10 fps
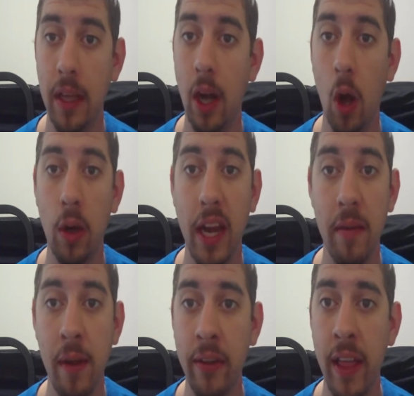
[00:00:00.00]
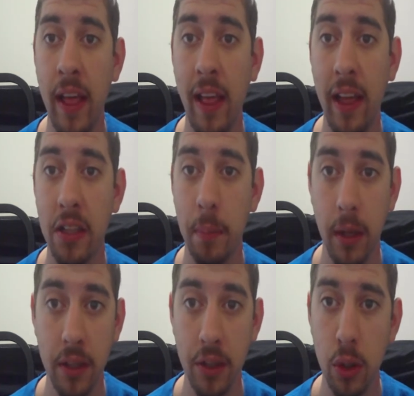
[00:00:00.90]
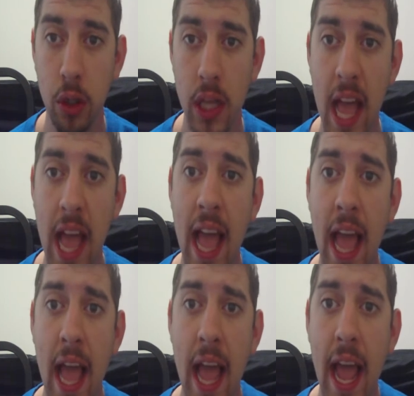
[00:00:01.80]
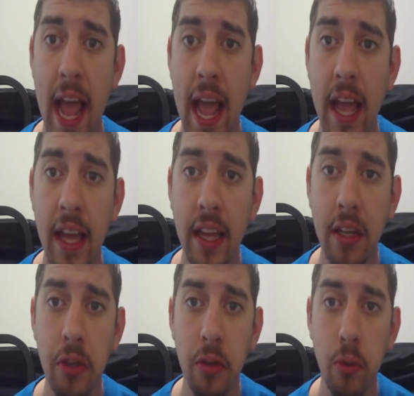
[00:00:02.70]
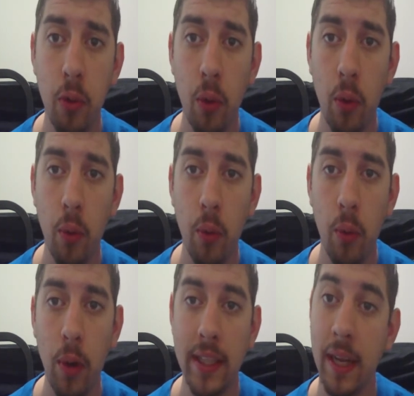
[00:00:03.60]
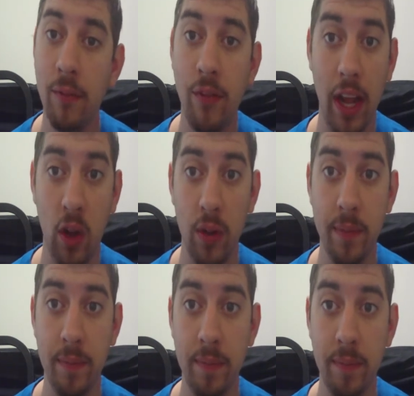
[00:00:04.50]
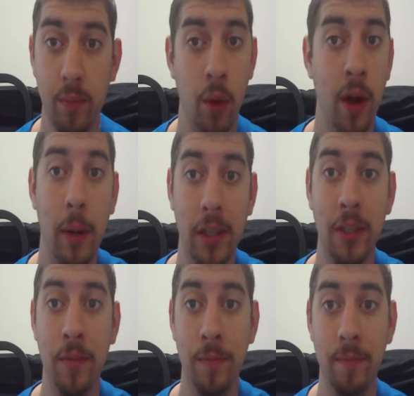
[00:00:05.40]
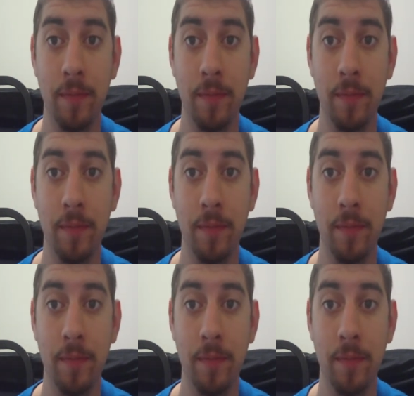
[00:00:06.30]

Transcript: It all came down to that last puzzle, and red team failed, pretty much.